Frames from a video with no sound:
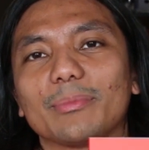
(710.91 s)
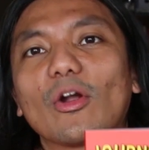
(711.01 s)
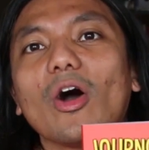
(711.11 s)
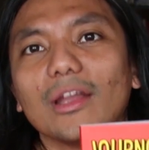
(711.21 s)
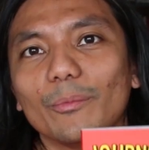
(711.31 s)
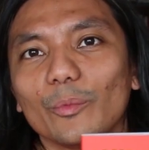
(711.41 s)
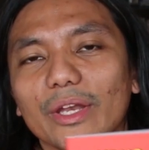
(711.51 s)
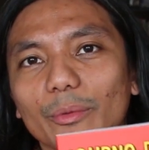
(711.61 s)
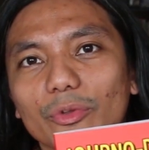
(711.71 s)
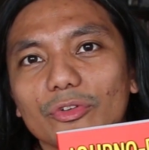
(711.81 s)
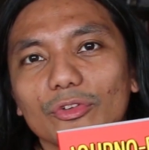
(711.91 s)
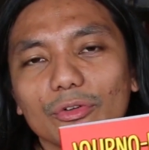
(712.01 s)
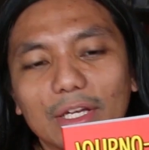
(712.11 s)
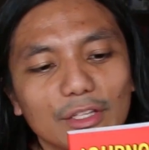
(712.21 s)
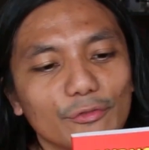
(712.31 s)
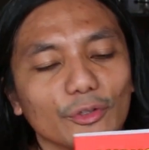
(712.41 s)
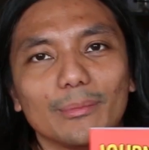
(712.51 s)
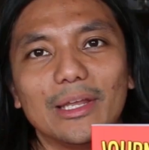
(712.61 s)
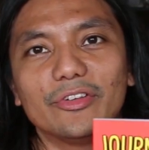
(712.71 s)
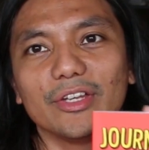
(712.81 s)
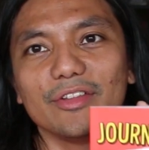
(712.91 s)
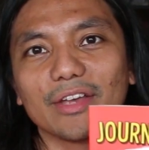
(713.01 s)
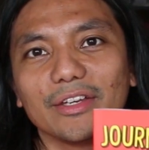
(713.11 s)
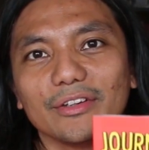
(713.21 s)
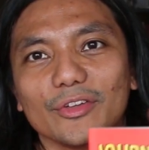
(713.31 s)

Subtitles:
my column when I was writing for the Malaysian Insider.